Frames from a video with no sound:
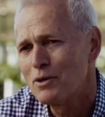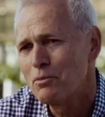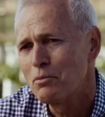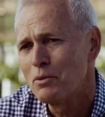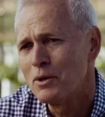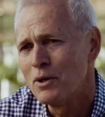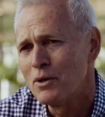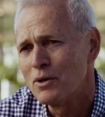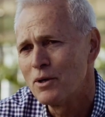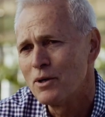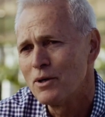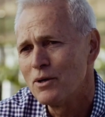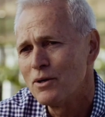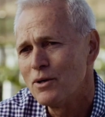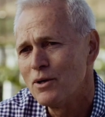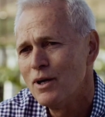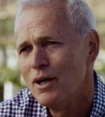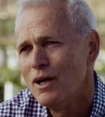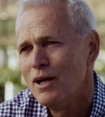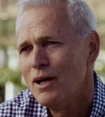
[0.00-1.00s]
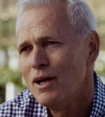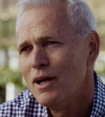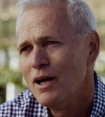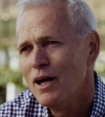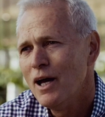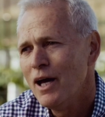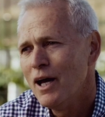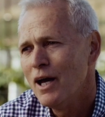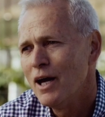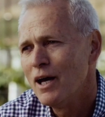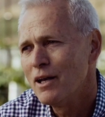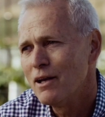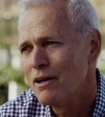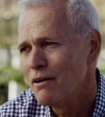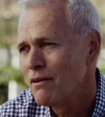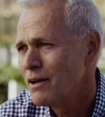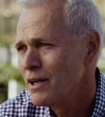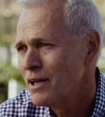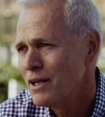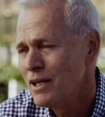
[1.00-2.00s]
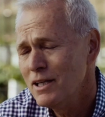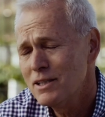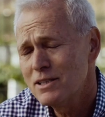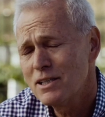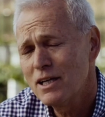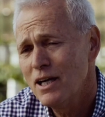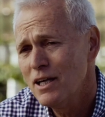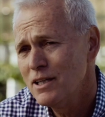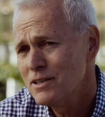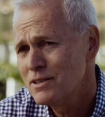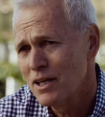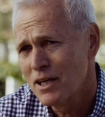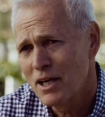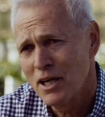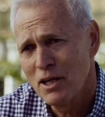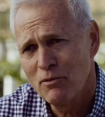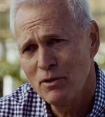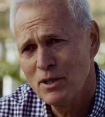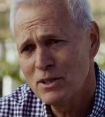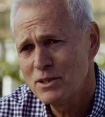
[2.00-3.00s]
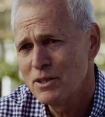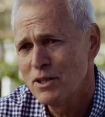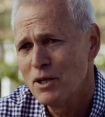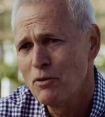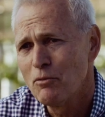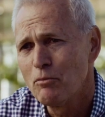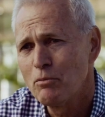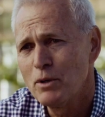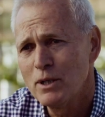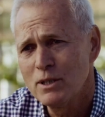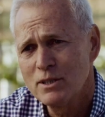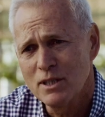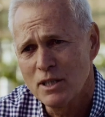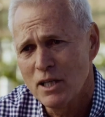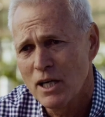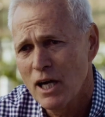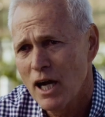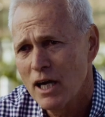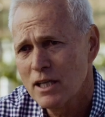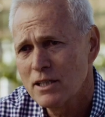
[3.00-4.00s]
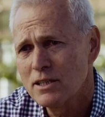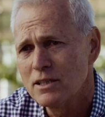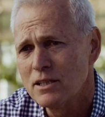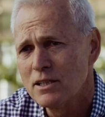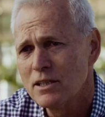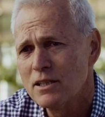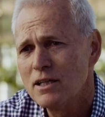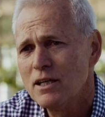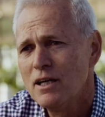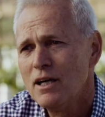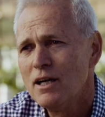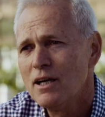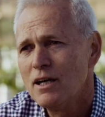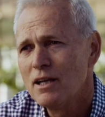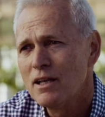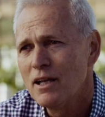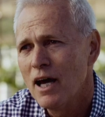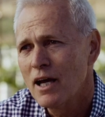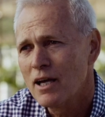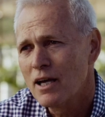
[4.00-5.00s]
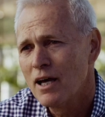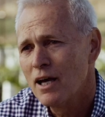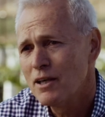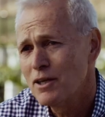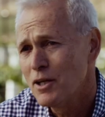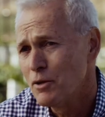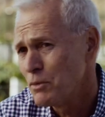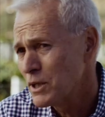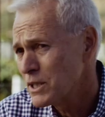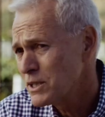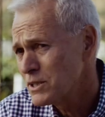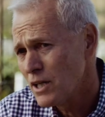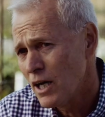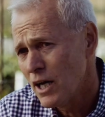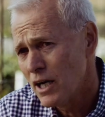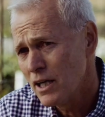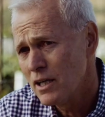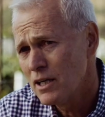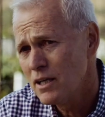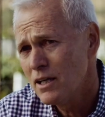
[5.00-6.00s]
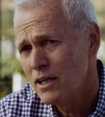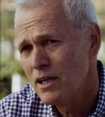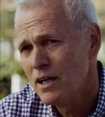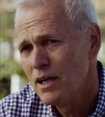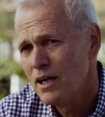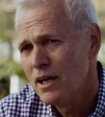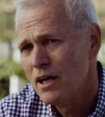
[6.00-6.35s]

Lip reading: entrepreneurial. And in each case, I gave each of them a piece of the action. That got them excited.